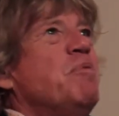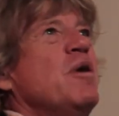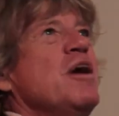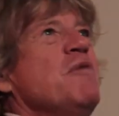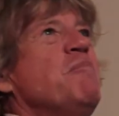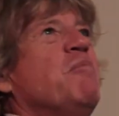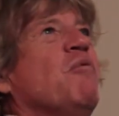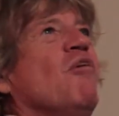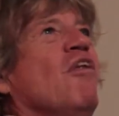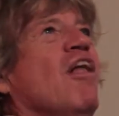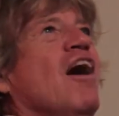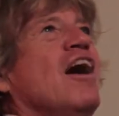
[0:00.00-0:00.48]

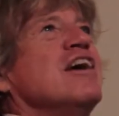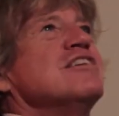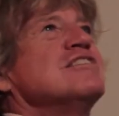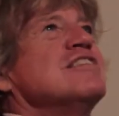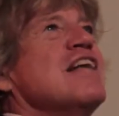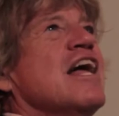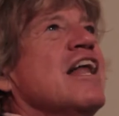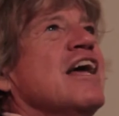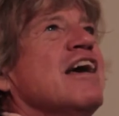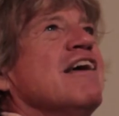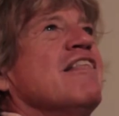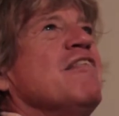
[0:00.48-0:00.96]
people like
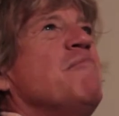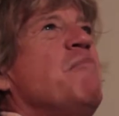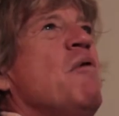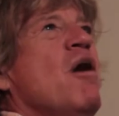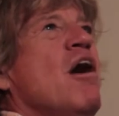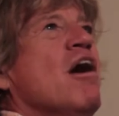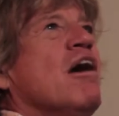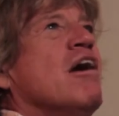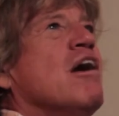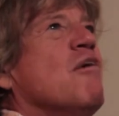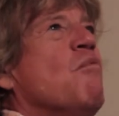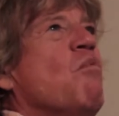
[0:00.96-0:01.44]
standing at the
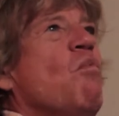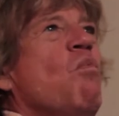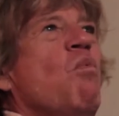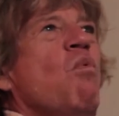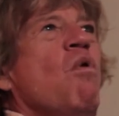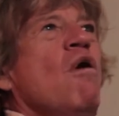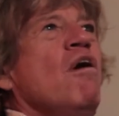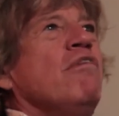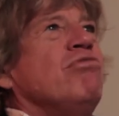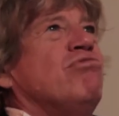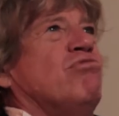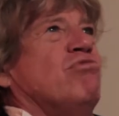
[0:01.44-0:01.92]
bar going,
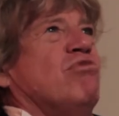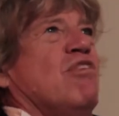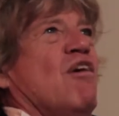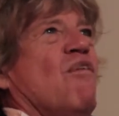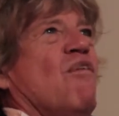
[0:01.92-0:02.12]
what?